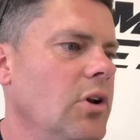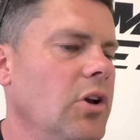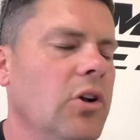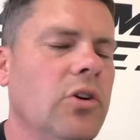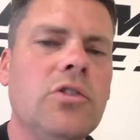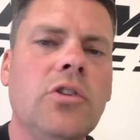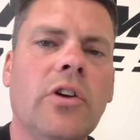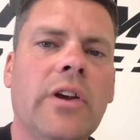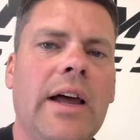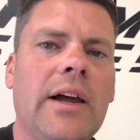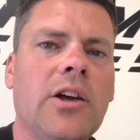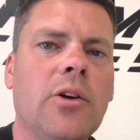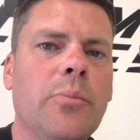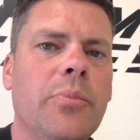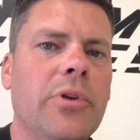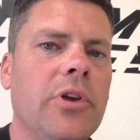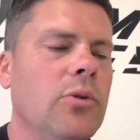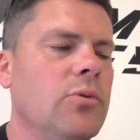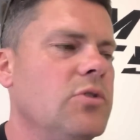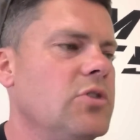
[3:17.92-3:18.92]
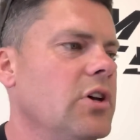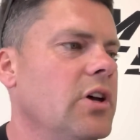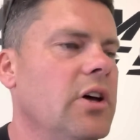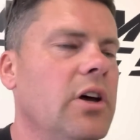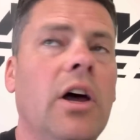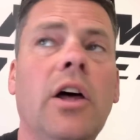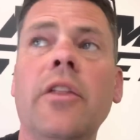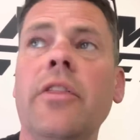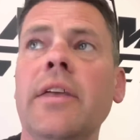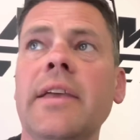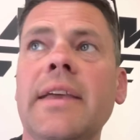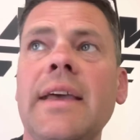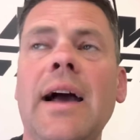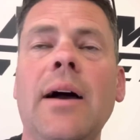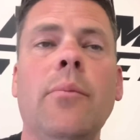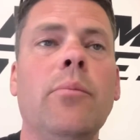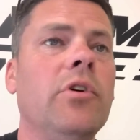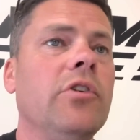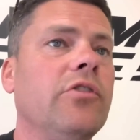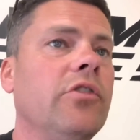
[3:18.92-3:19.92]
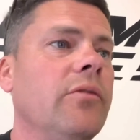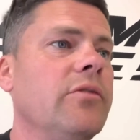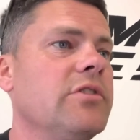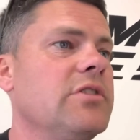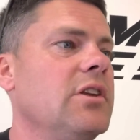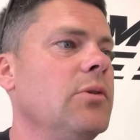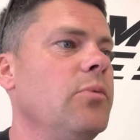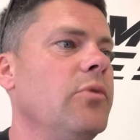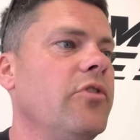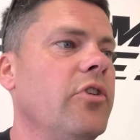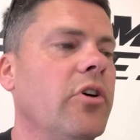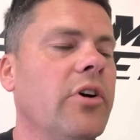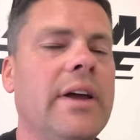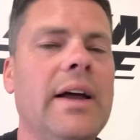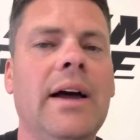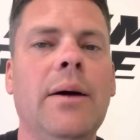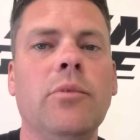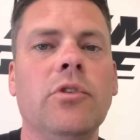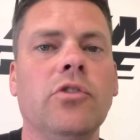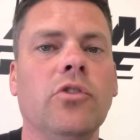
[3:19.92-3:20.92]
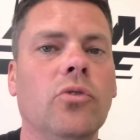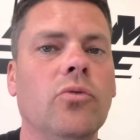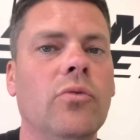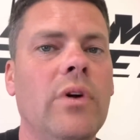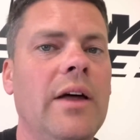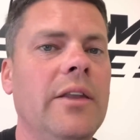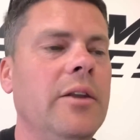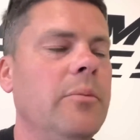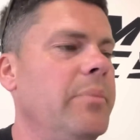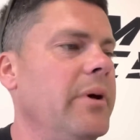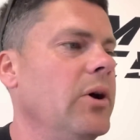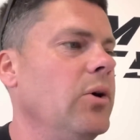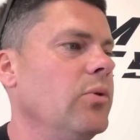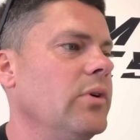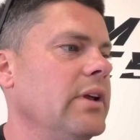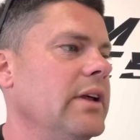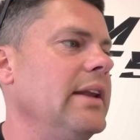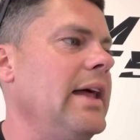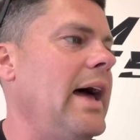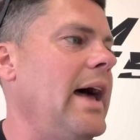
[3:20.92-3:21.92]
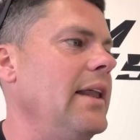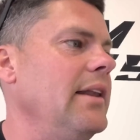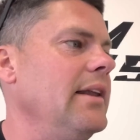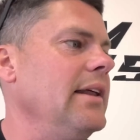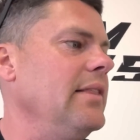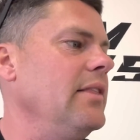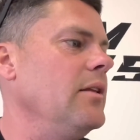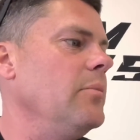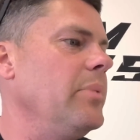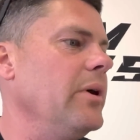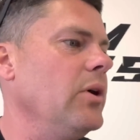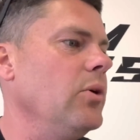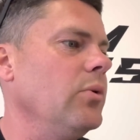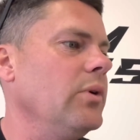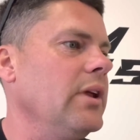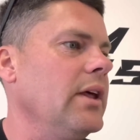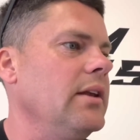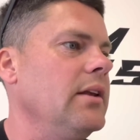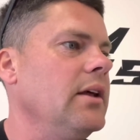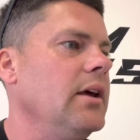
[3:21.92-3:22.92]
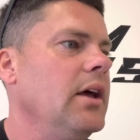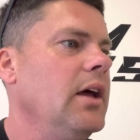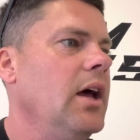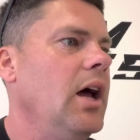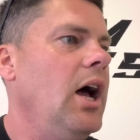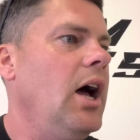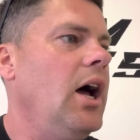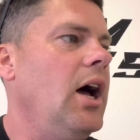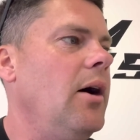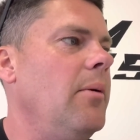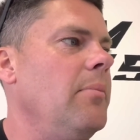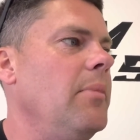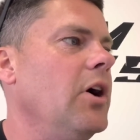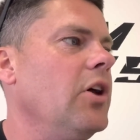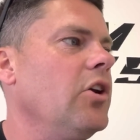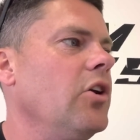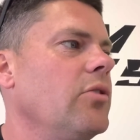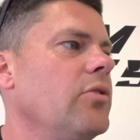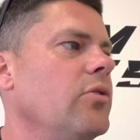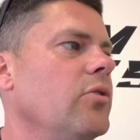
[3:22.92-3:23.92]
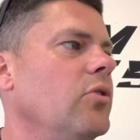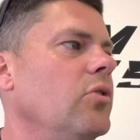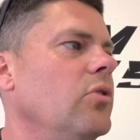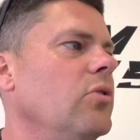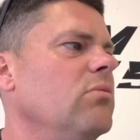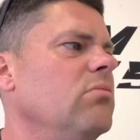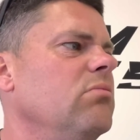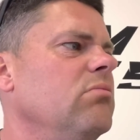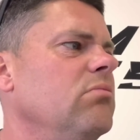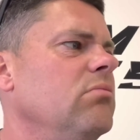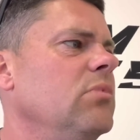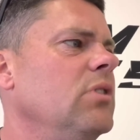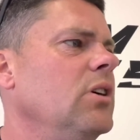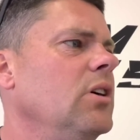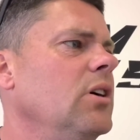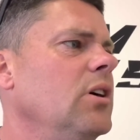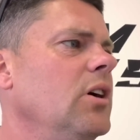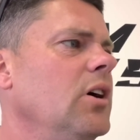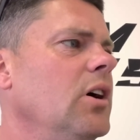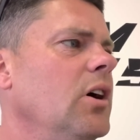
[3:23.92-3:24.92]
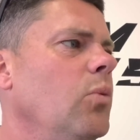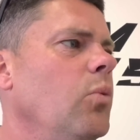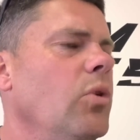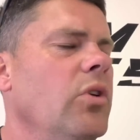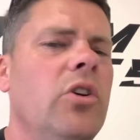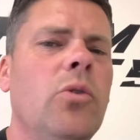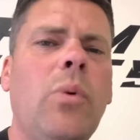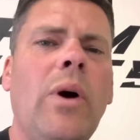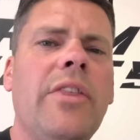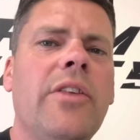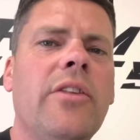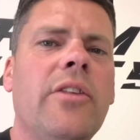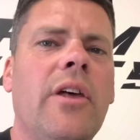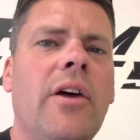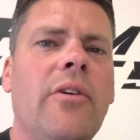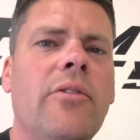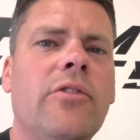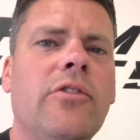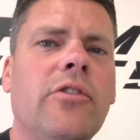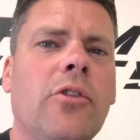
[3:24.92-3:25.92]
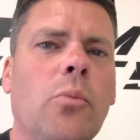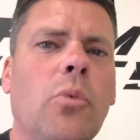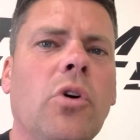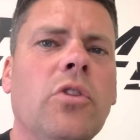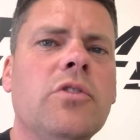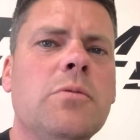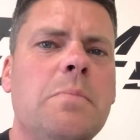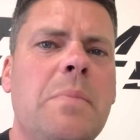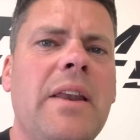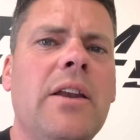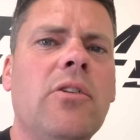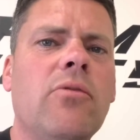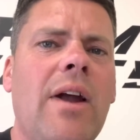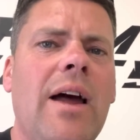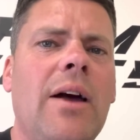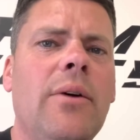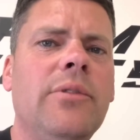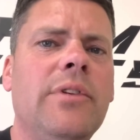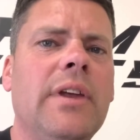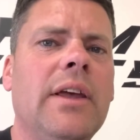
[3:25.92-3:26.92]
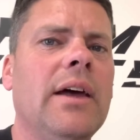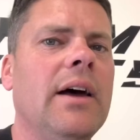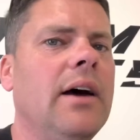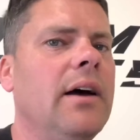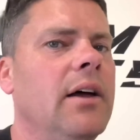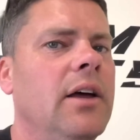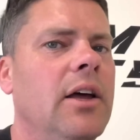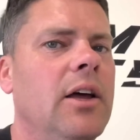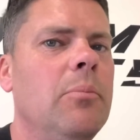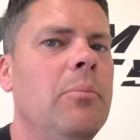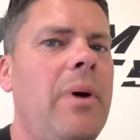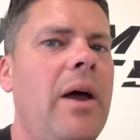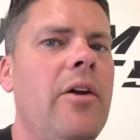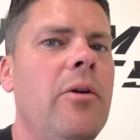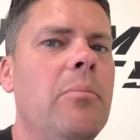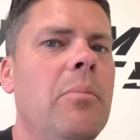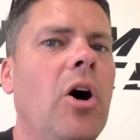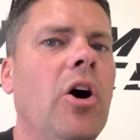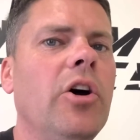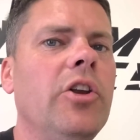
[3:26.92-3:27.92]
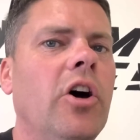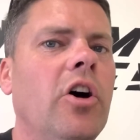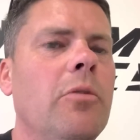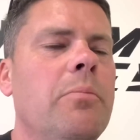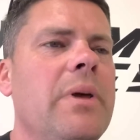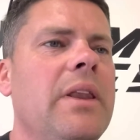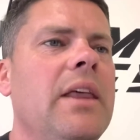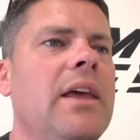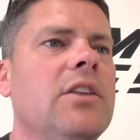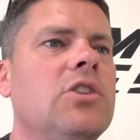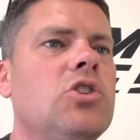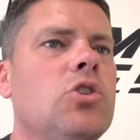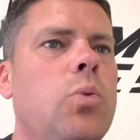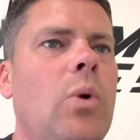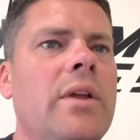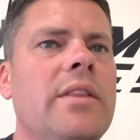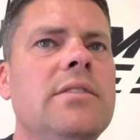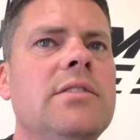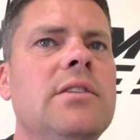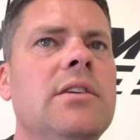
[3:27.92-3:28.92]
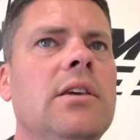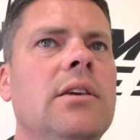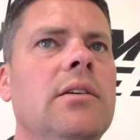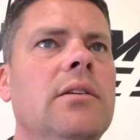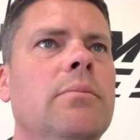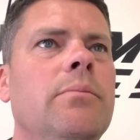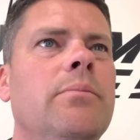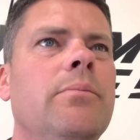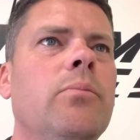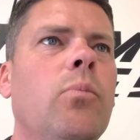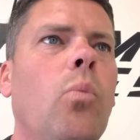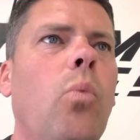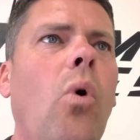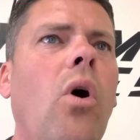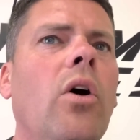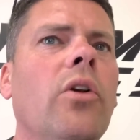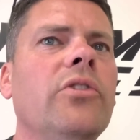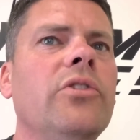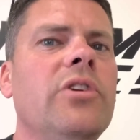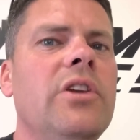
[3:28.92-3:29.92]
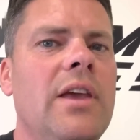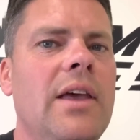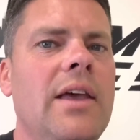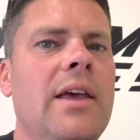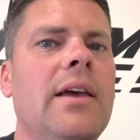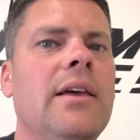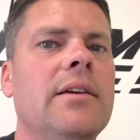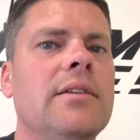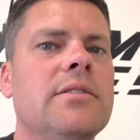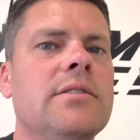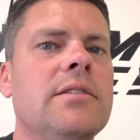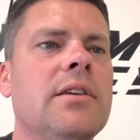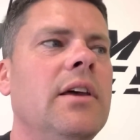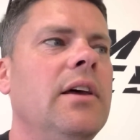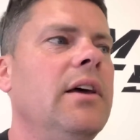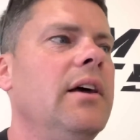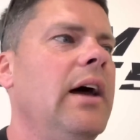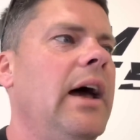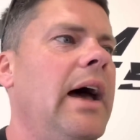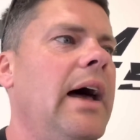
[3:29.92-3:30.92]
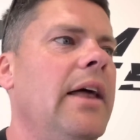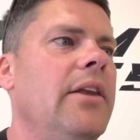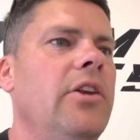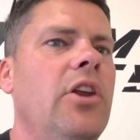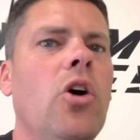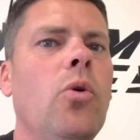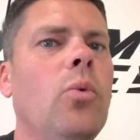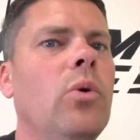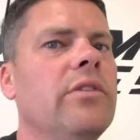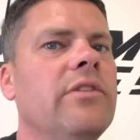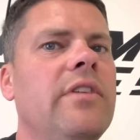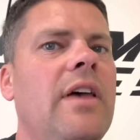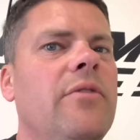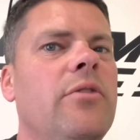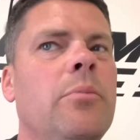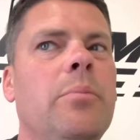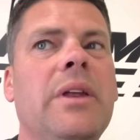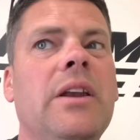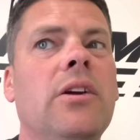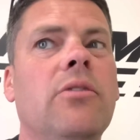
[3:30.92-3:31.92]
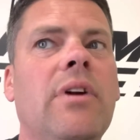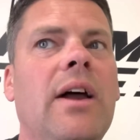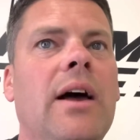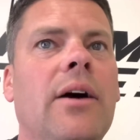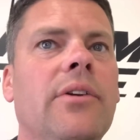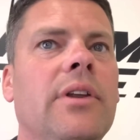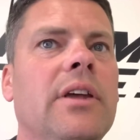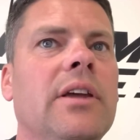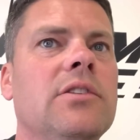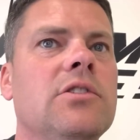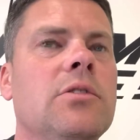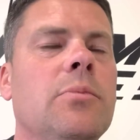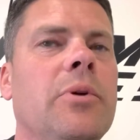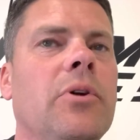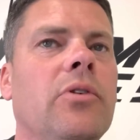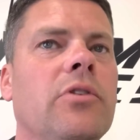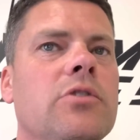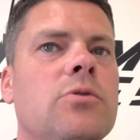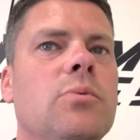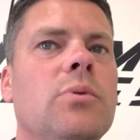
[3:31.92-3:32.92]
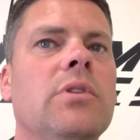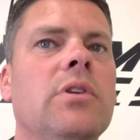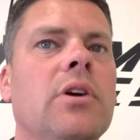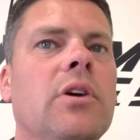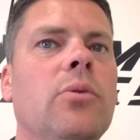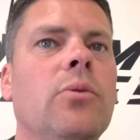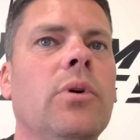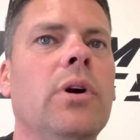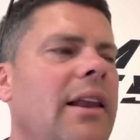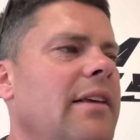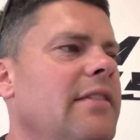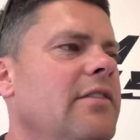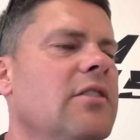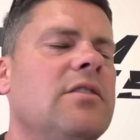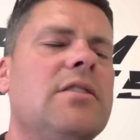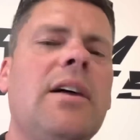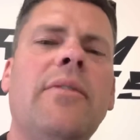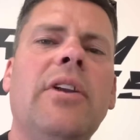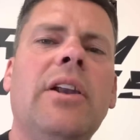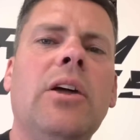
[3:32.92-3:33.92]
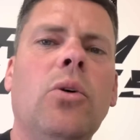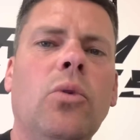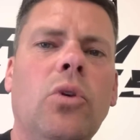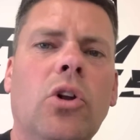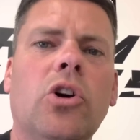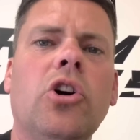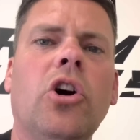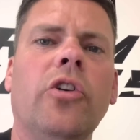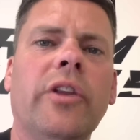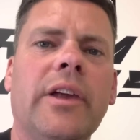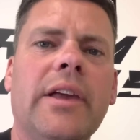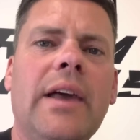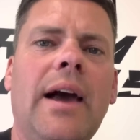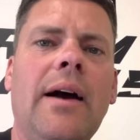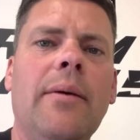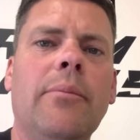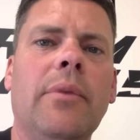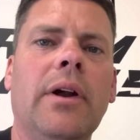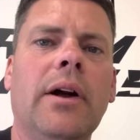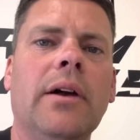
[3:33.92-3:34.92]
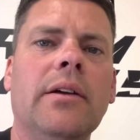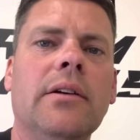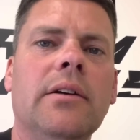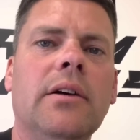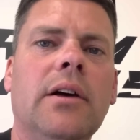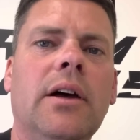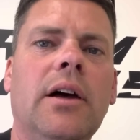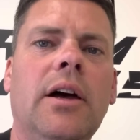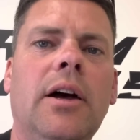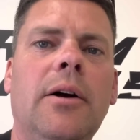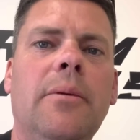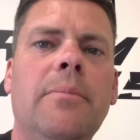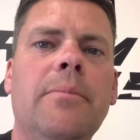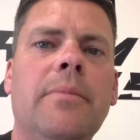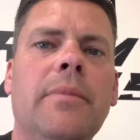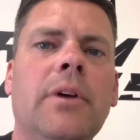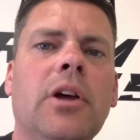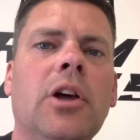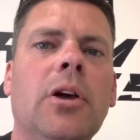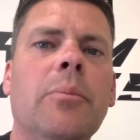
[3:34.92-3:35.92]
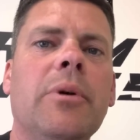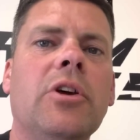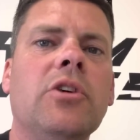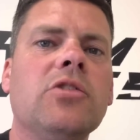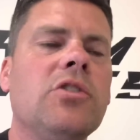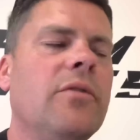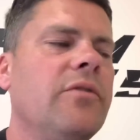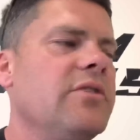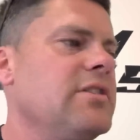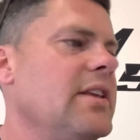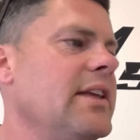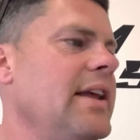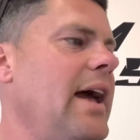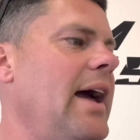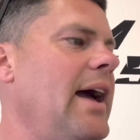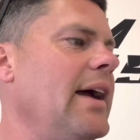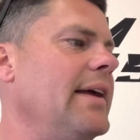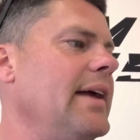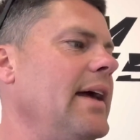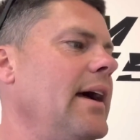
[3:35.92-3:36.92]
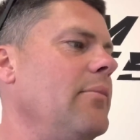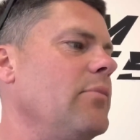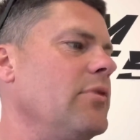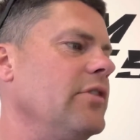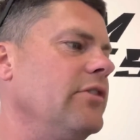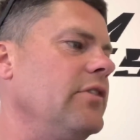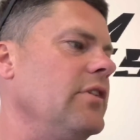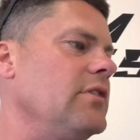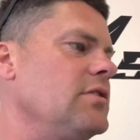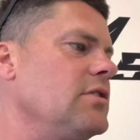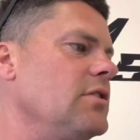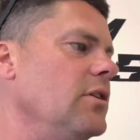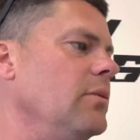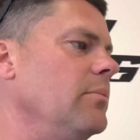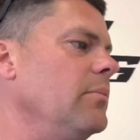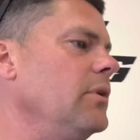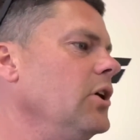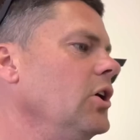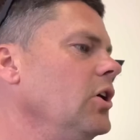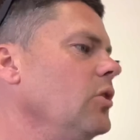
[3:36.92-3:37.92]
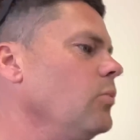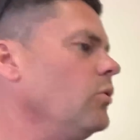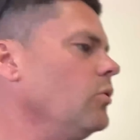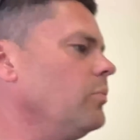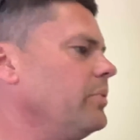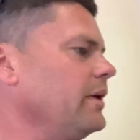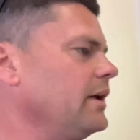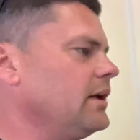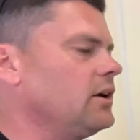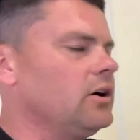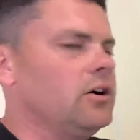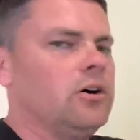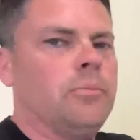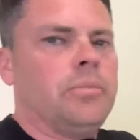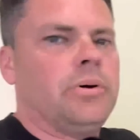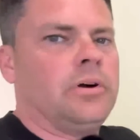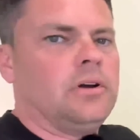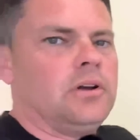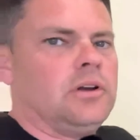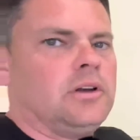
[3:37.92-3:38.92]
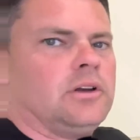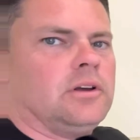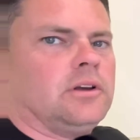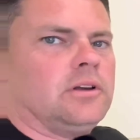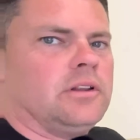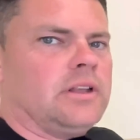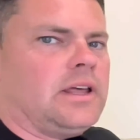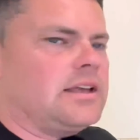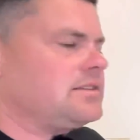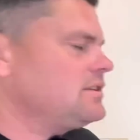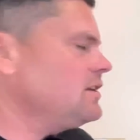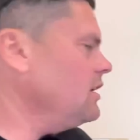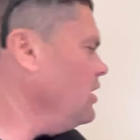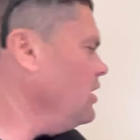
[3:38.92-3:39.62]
I looked on our computer at the cameras. Obviously, we've got cameras all around the building and in the building. And I thought, wonder whether someone's been around here. Bear in mind, I've been here 21 years and no one's ever been around here, to be honest with you. Let's just have a little look on the camera, because obviously our camera system will pick up, that's it